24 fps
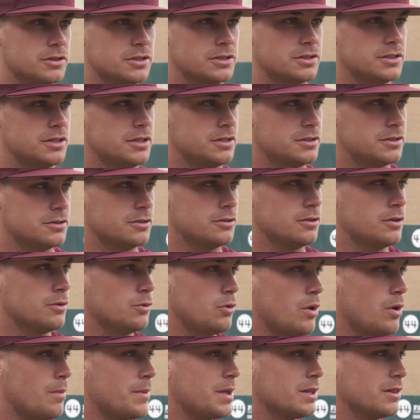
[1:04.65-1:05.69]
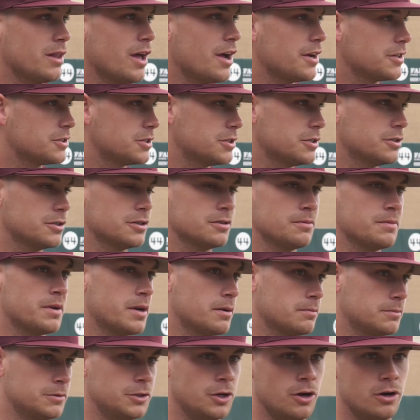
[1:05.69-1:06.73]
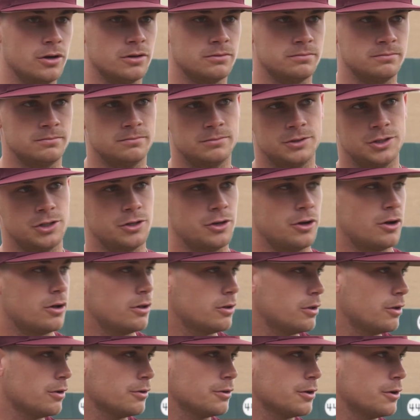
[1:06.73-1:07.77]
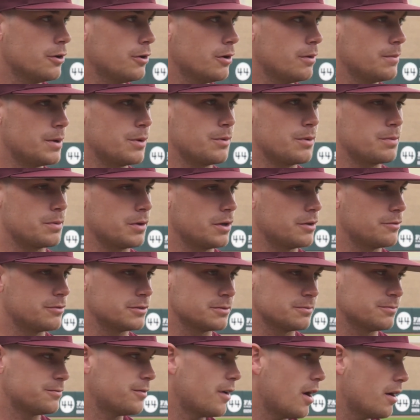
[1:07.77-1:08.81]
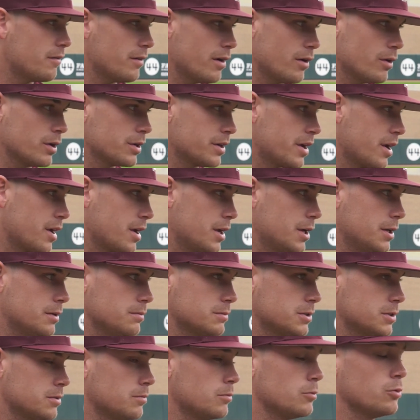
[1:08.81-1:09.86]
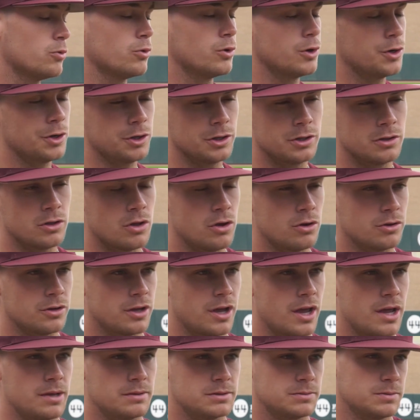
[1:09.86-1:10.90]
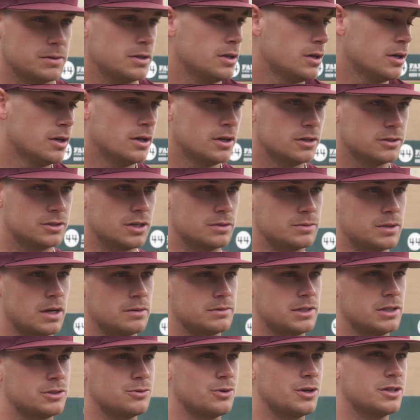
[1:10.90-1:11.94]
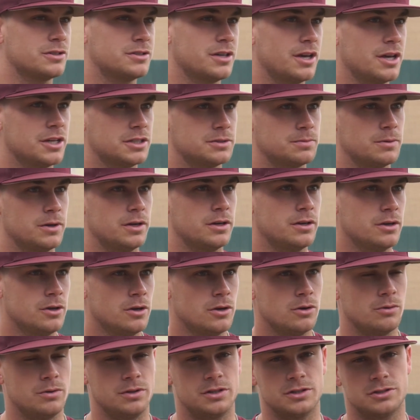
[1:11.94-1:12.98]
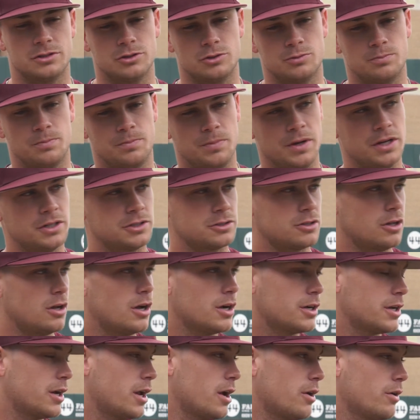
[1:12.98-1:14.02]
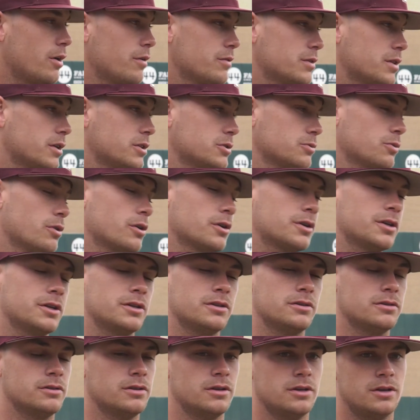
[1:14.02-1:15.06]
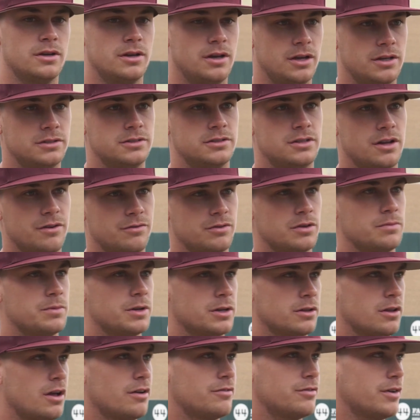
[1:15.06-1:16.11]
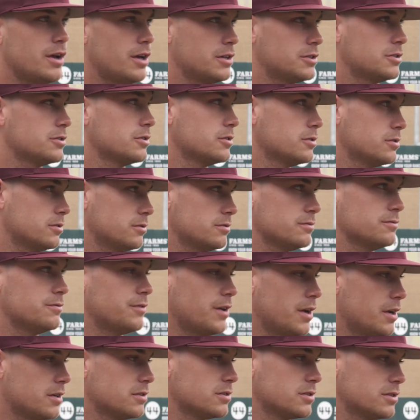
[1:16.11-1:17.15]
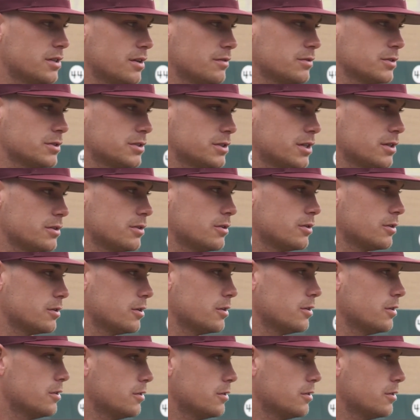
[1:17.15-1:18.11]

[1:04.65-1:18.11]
of seats still. I mean, last year, I mean, y'all all know. I mean, we played some five-hour games, some really long games, but sometimes that's what it takes. But with this new pitch clock and how everything's working, it's definitely been a lot faster, and fans definitely stay longer.